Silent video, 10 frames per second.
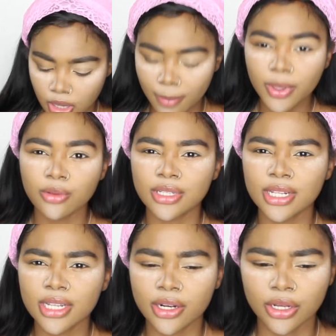I'm gonna use
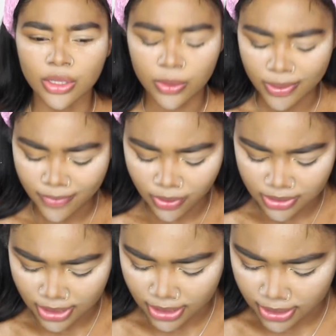glitter glue, even though
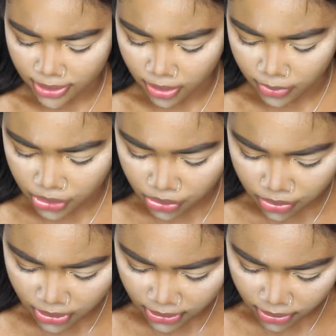it's not a glitter. I'm gonna just
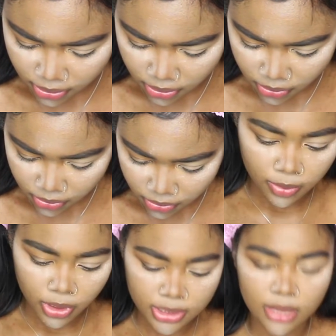use glitter glue.
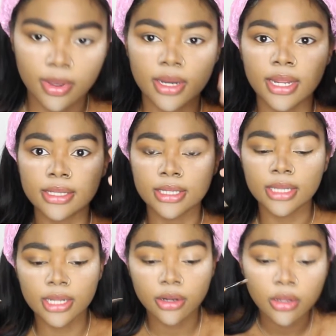I'm gonna take my NYX
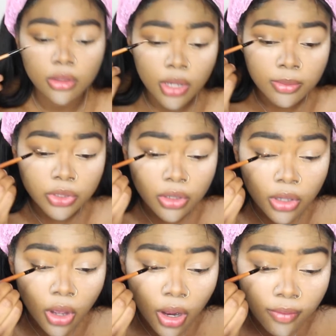glitter glue and I'm just
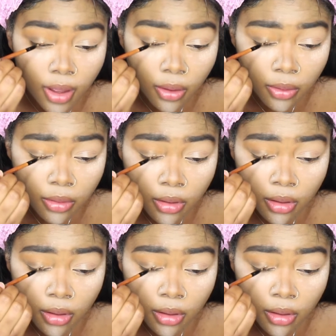gonna carve out.